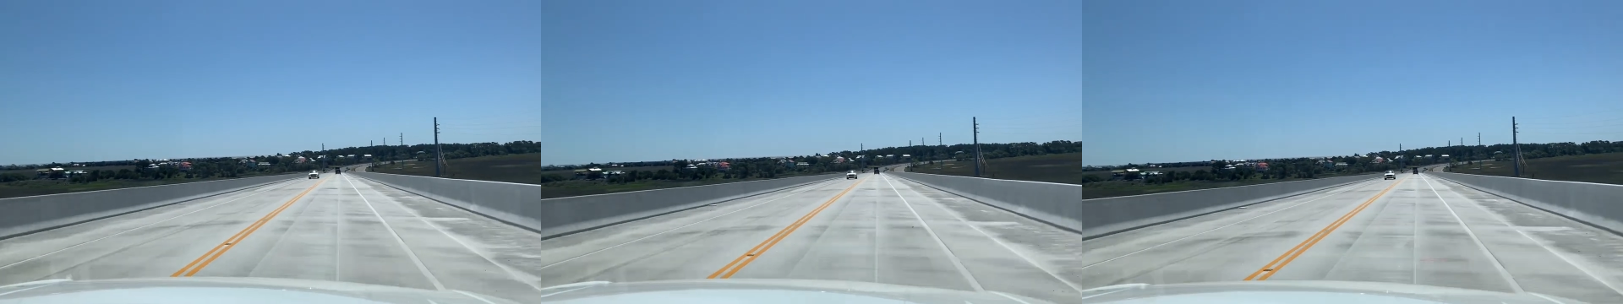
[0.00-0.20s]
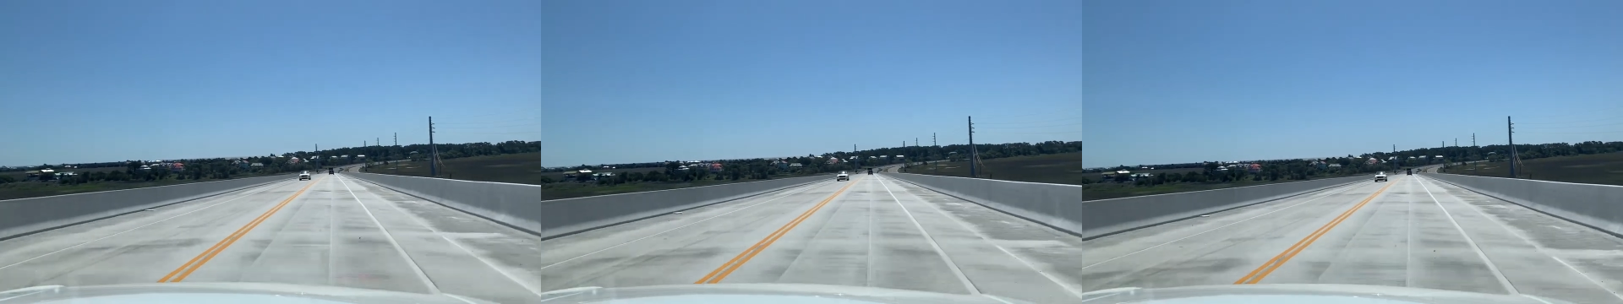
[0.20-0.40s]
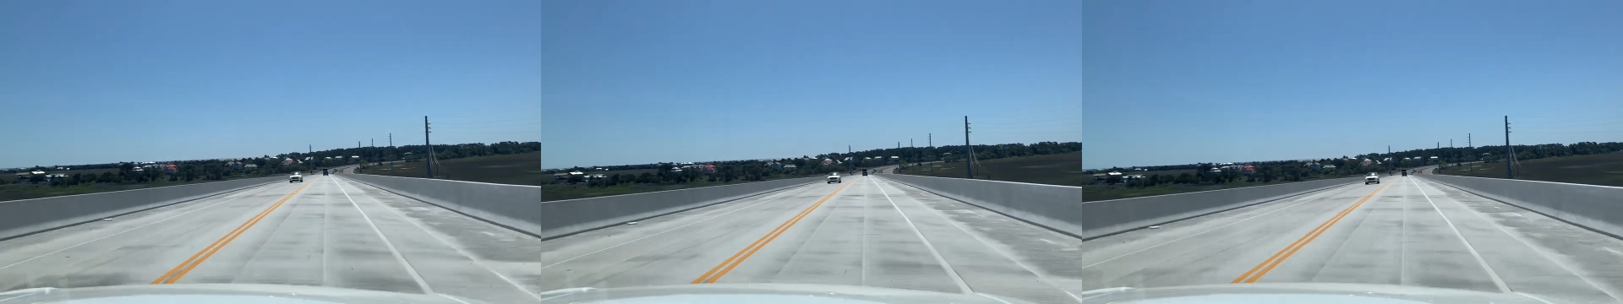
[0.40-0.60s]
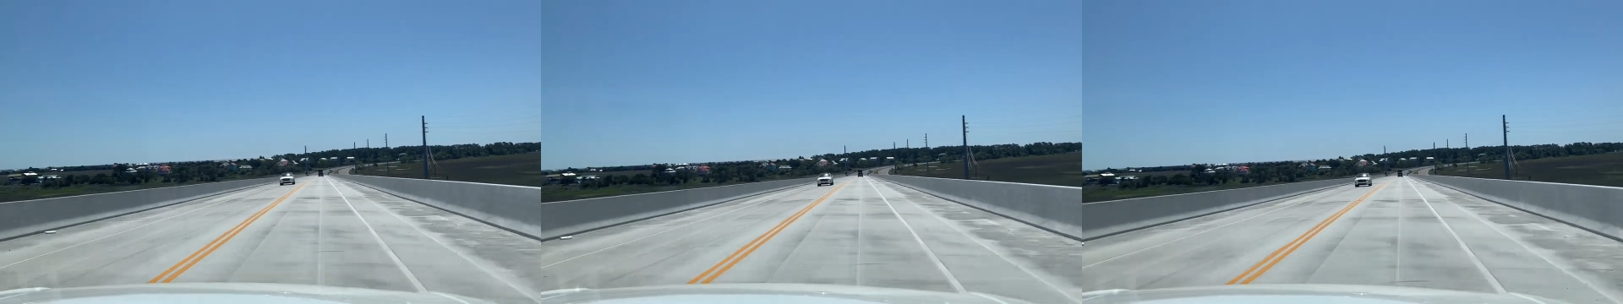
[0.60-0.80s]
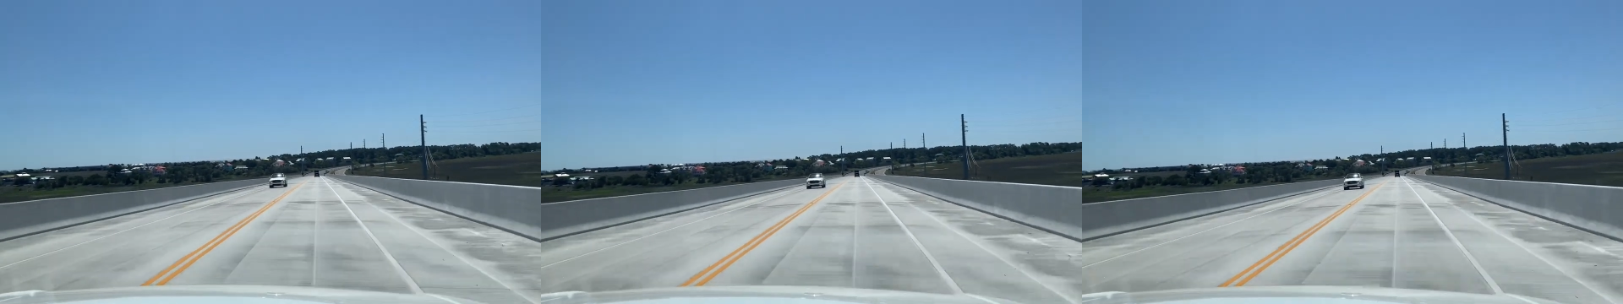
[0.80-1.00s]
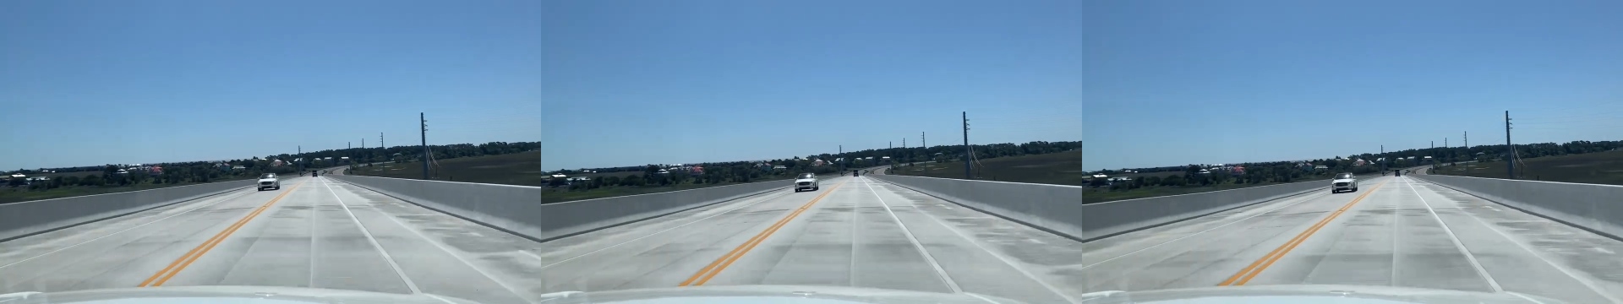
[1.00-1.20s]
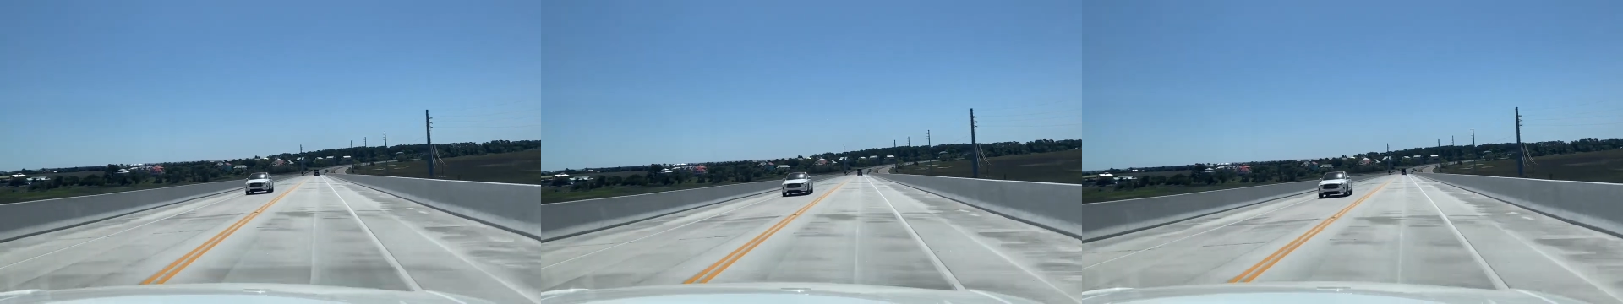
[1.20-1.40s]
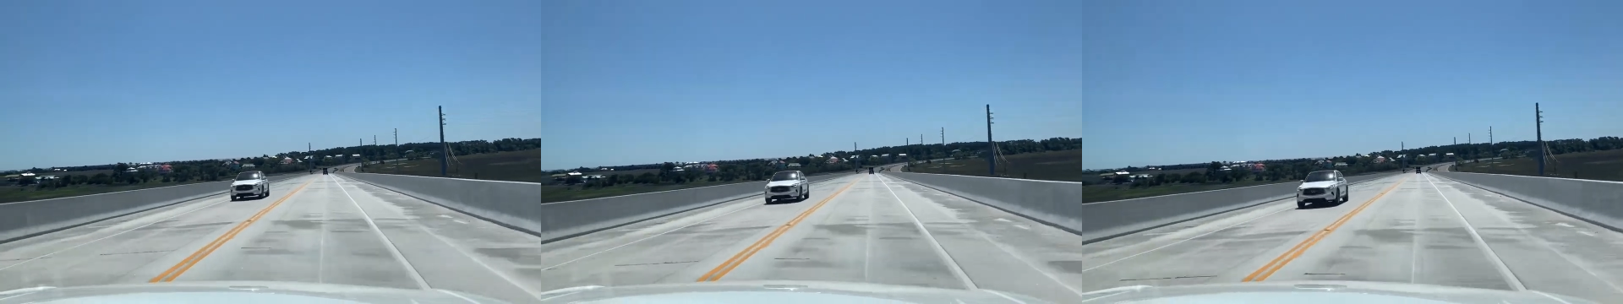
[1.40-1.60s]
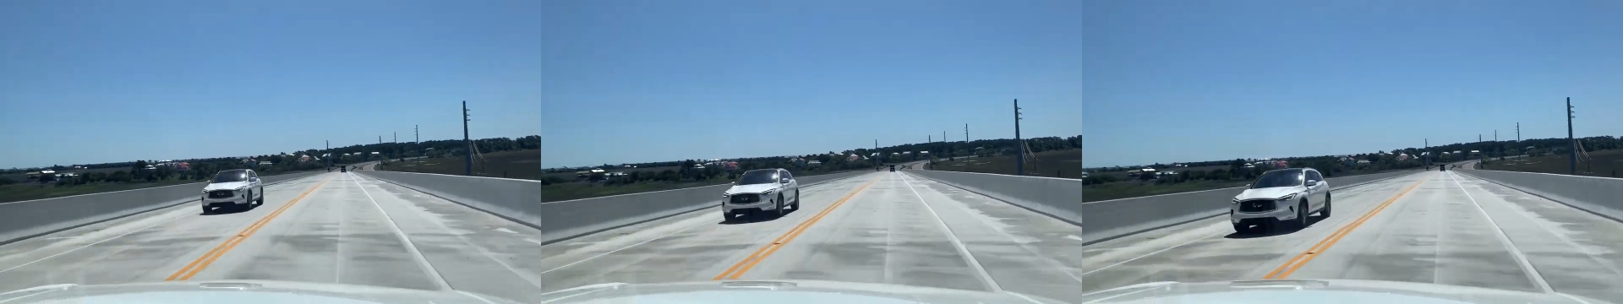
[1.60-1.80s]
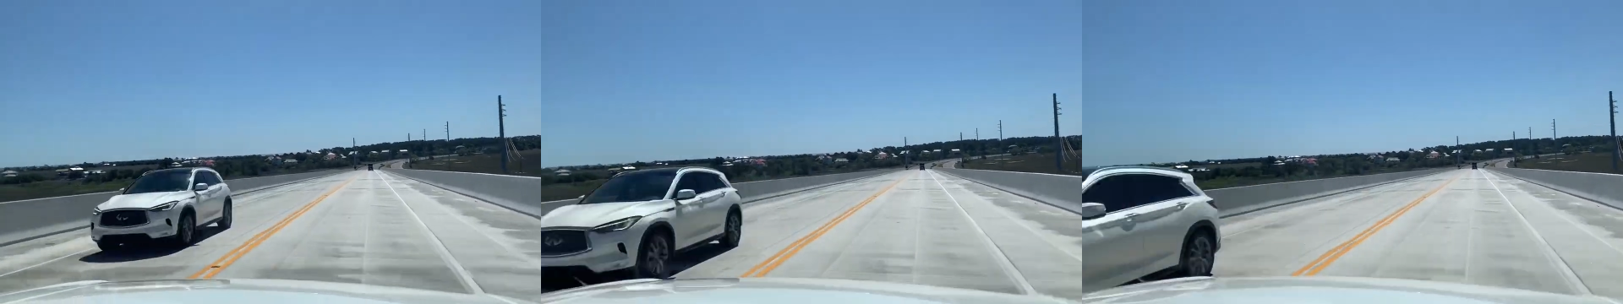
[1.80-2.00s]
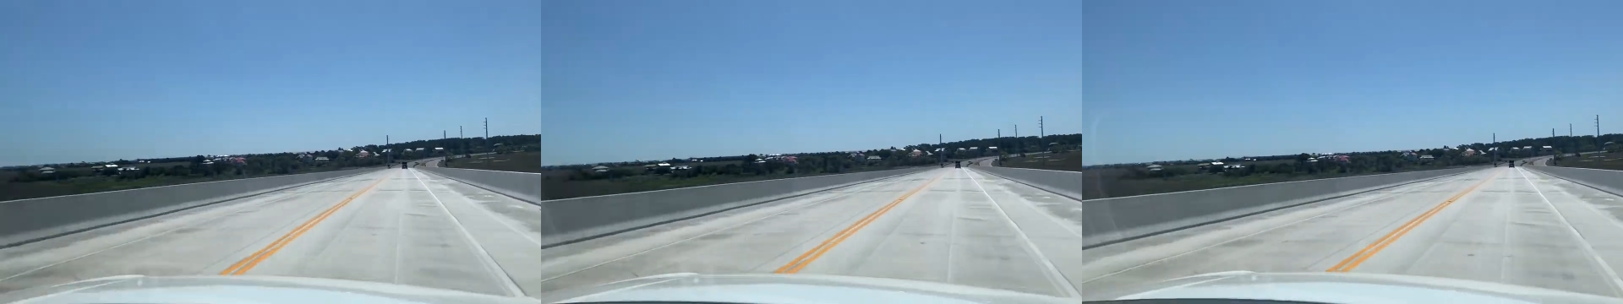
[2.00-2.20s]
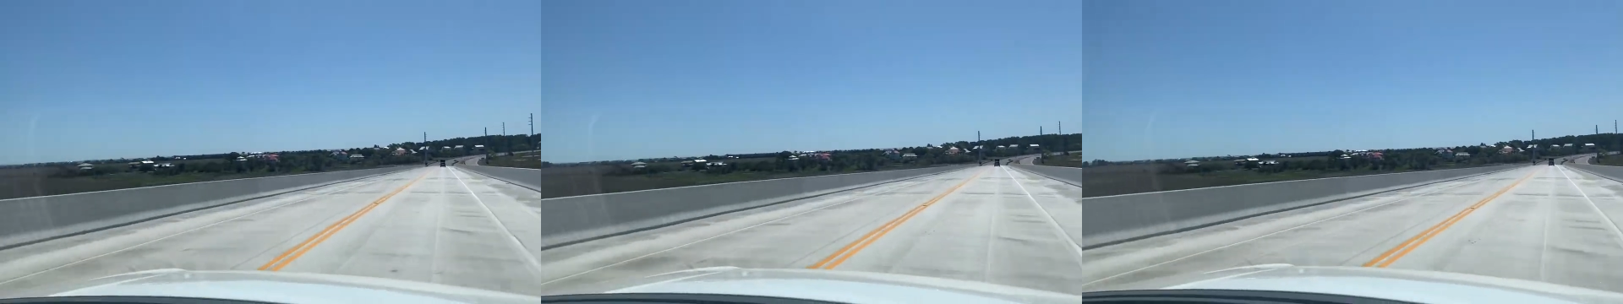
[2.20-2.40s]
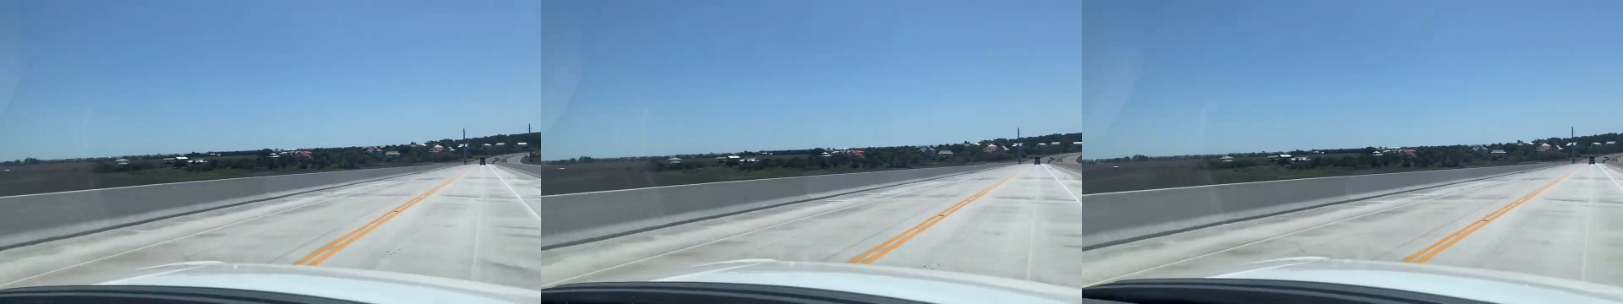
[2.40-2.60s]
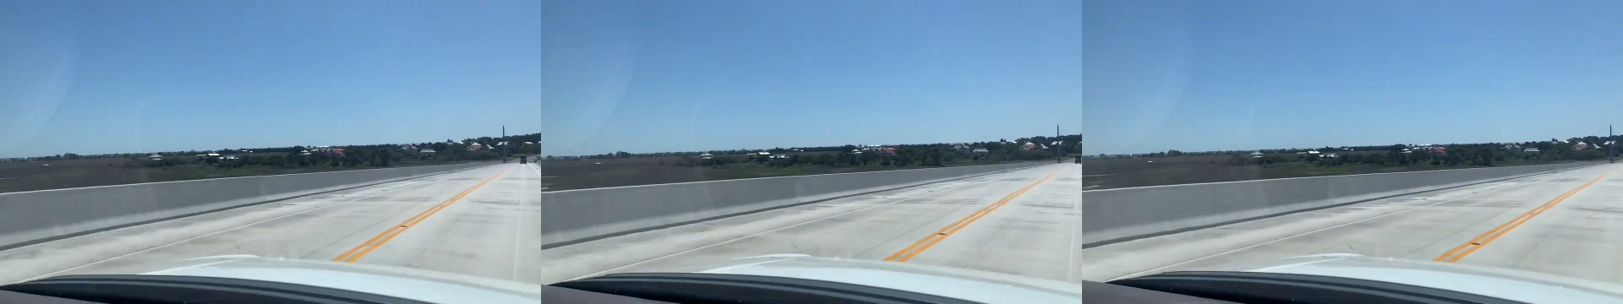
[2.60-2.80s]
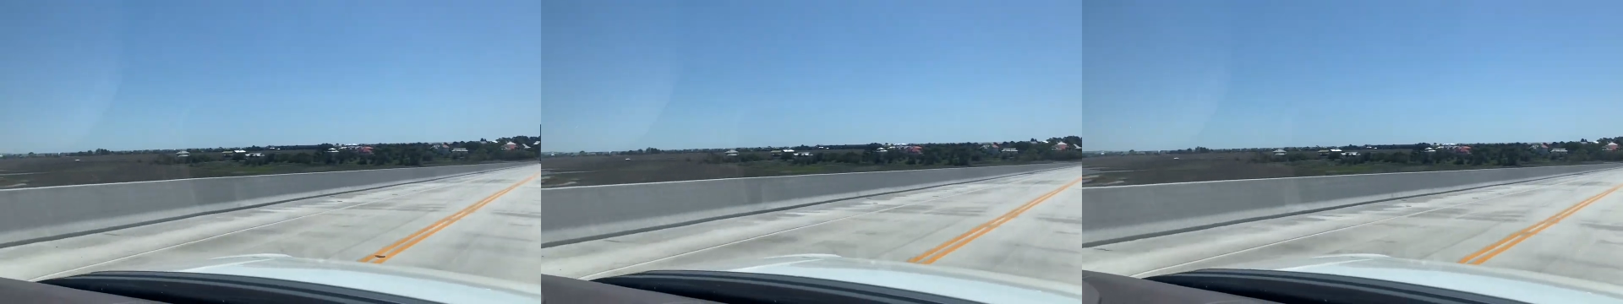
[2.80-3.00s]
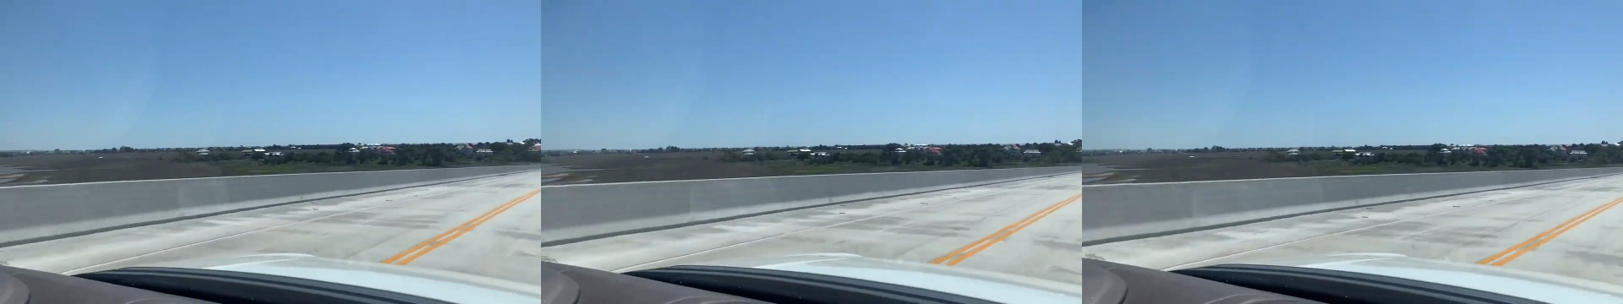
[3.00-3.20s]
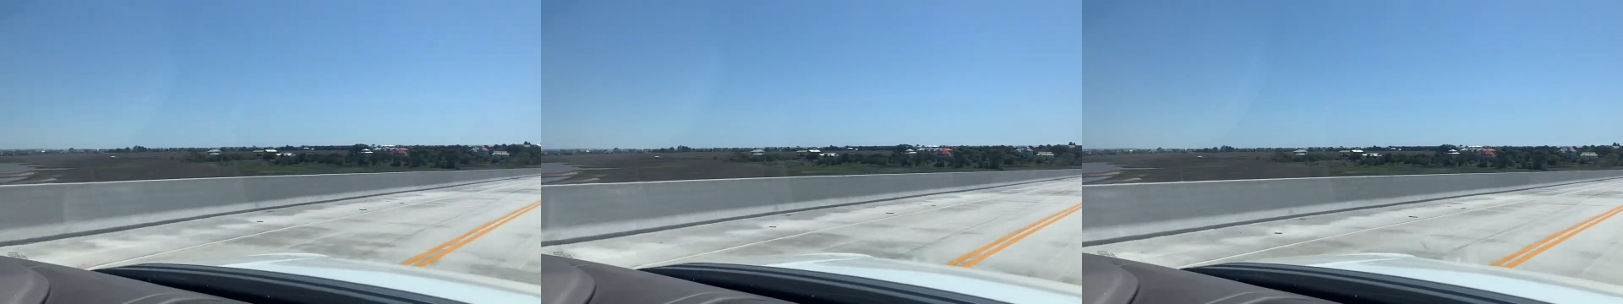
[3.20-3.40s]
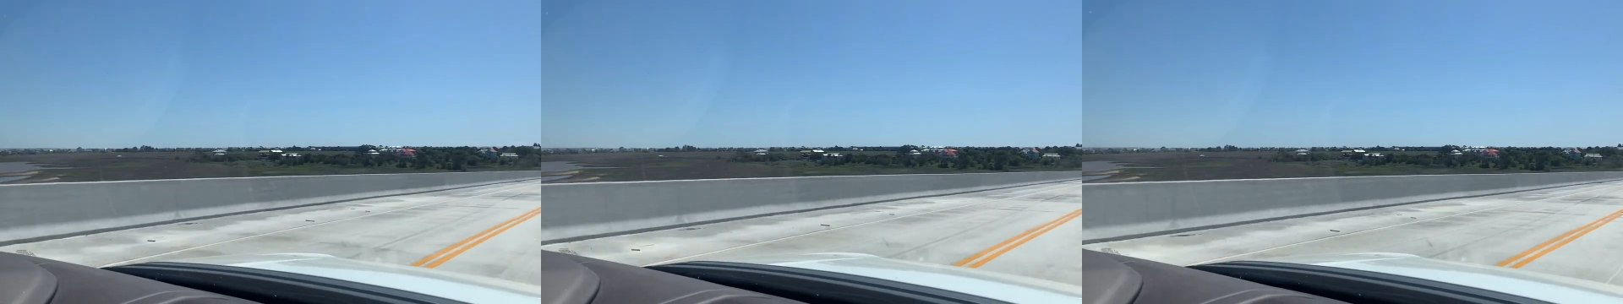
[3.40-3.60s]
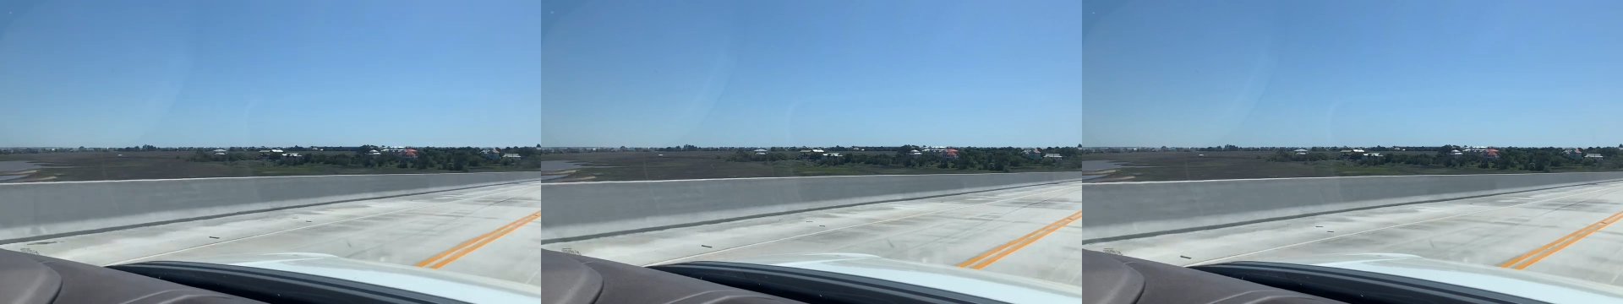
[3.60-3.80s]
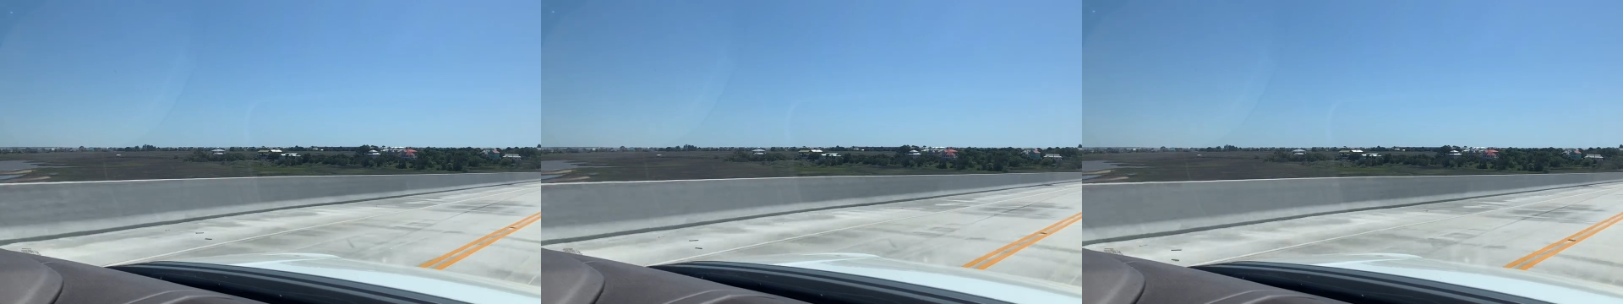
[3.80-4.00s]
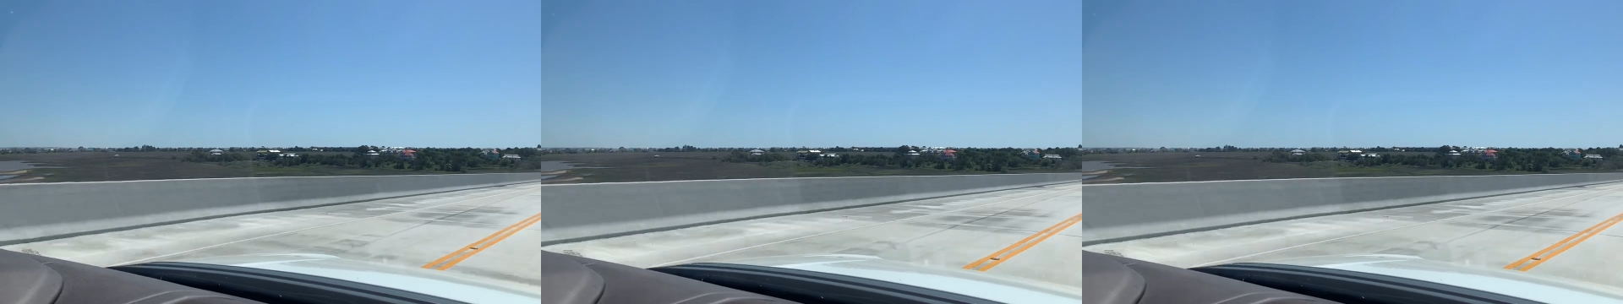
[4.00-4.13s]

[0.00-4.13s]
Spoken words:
No face is visible, so there are no lips to read.